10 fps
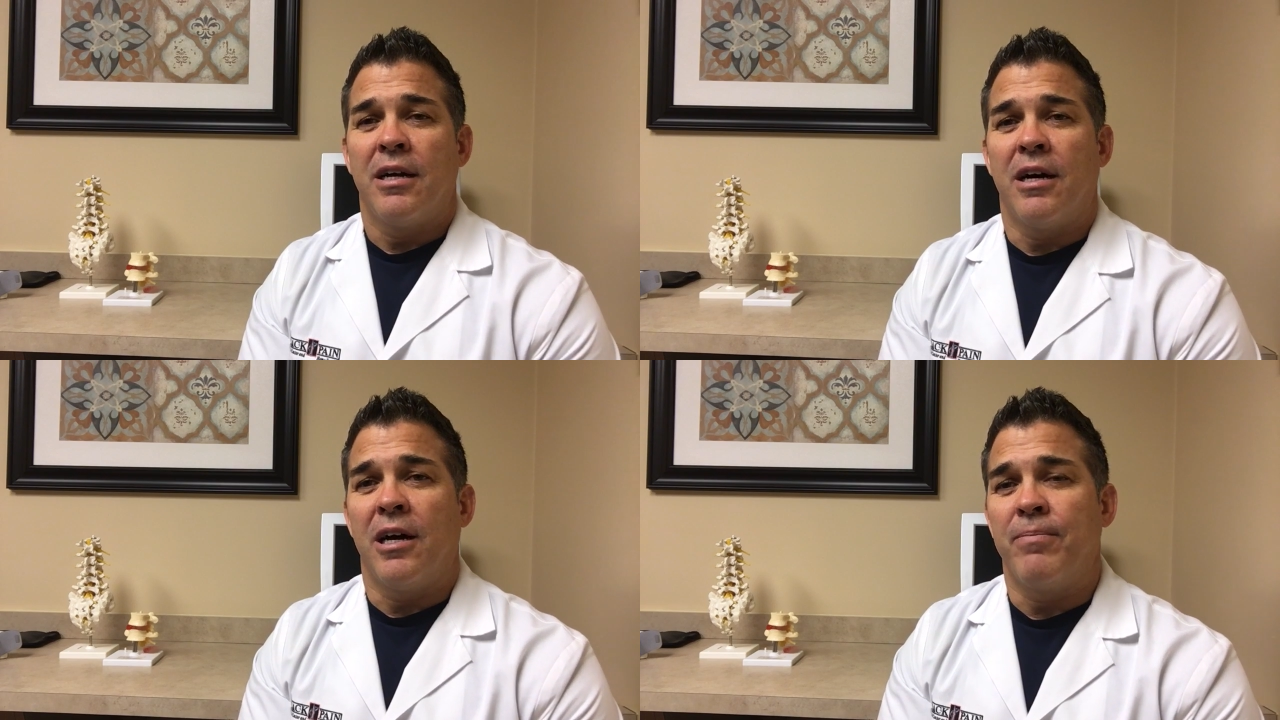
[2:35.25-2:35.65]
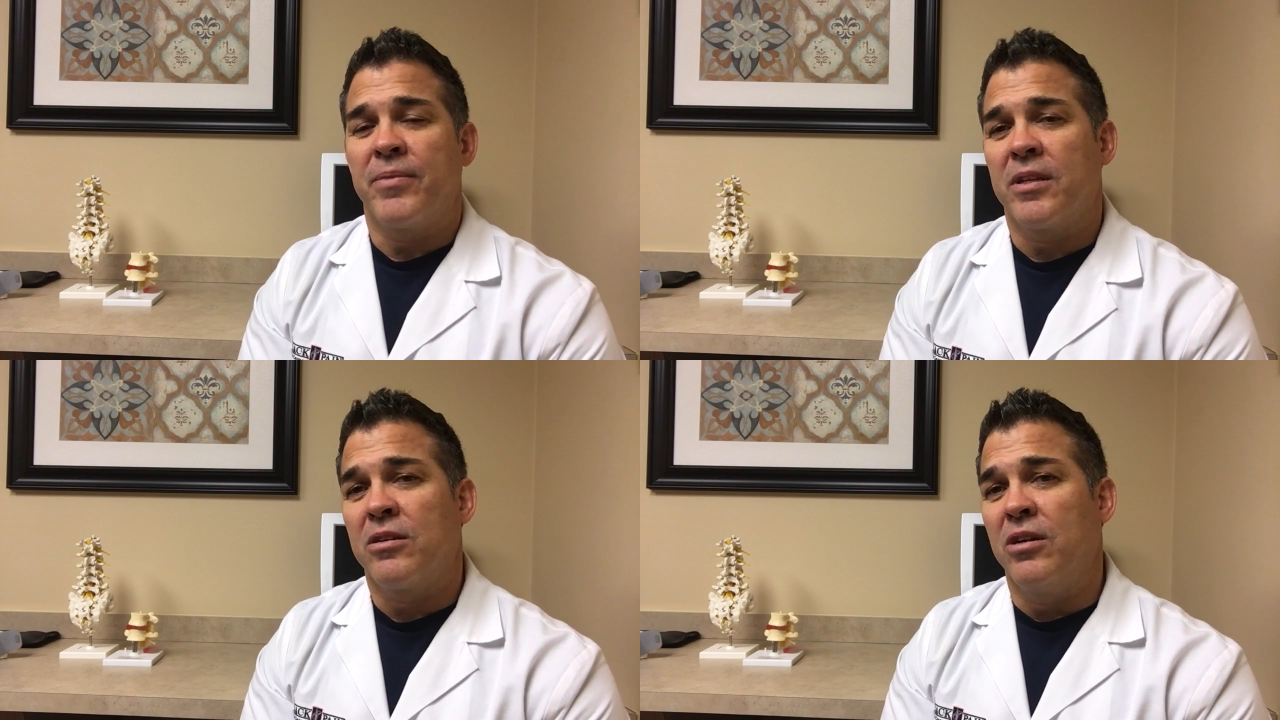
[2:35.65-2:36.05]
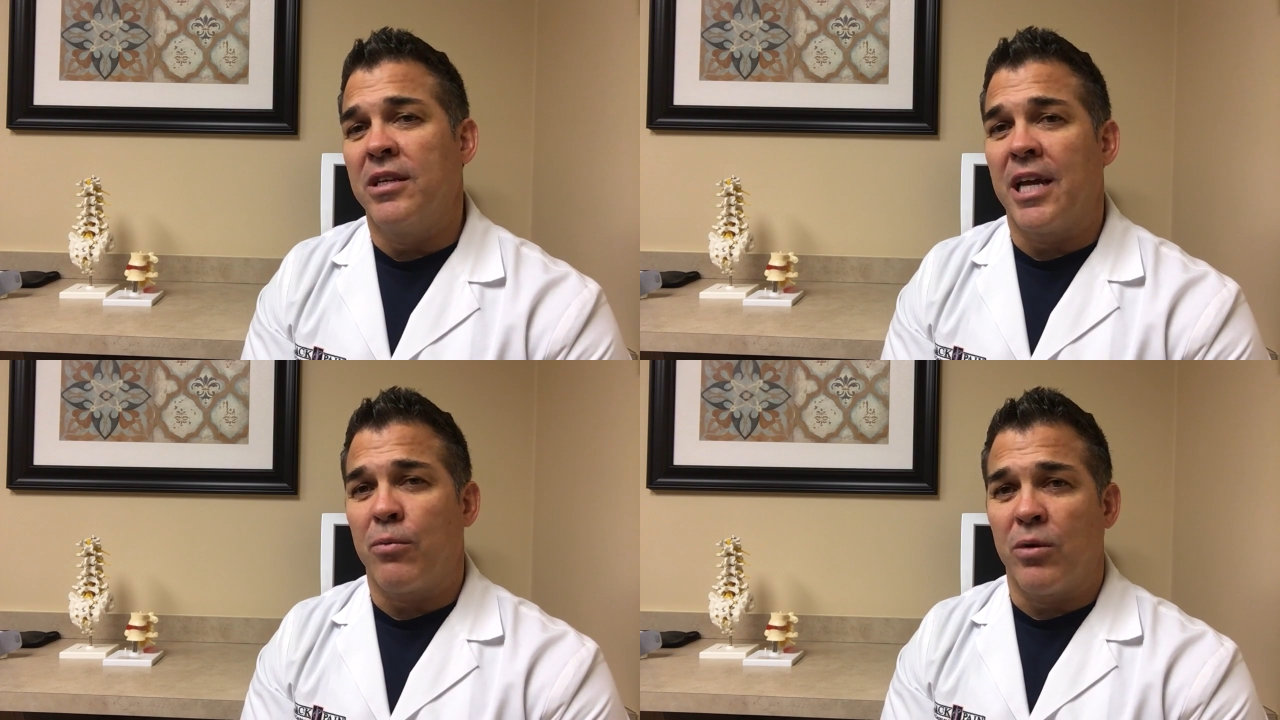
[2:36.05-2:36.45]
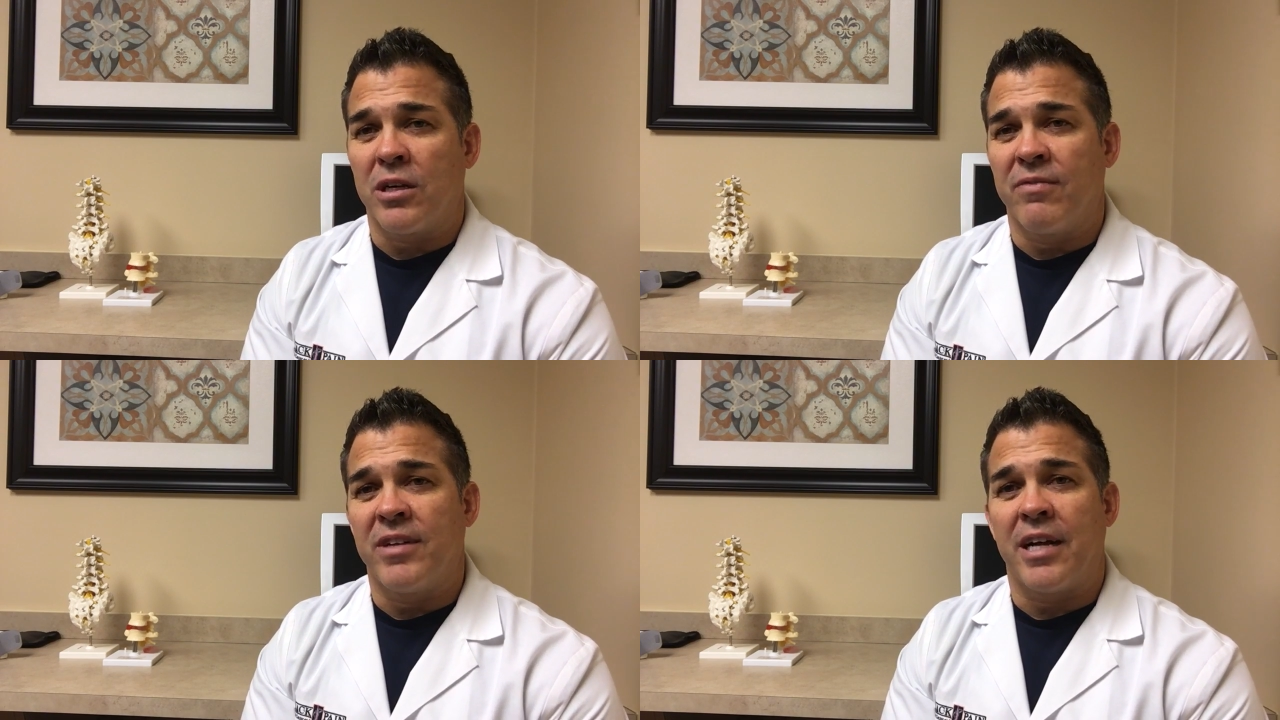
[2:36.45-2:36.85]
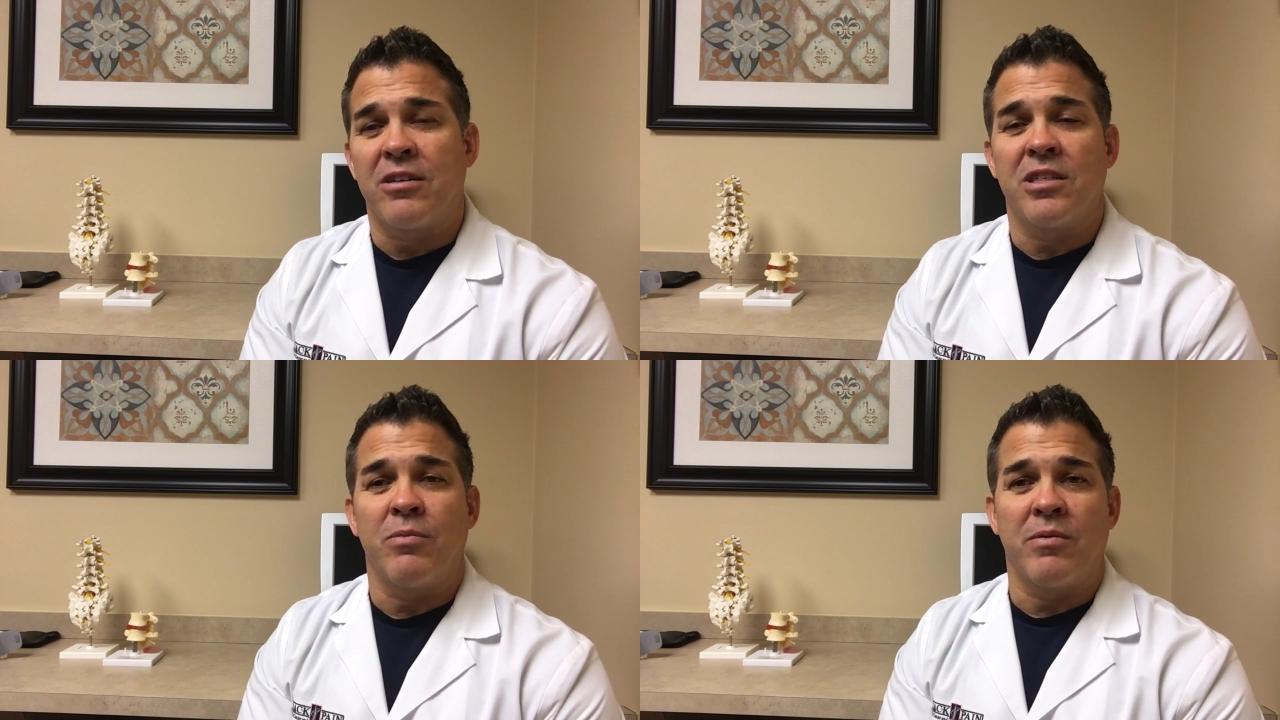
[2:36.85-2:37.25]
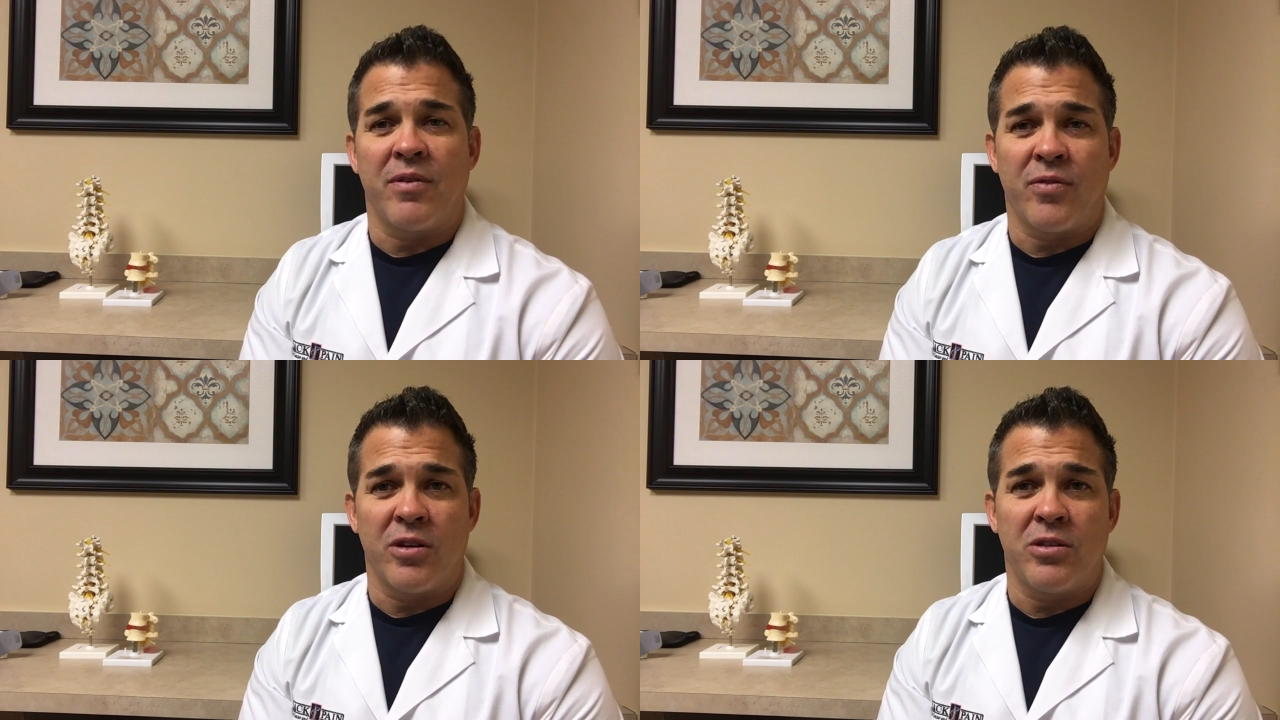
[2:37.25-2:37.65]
Um, good network of doctors that we refer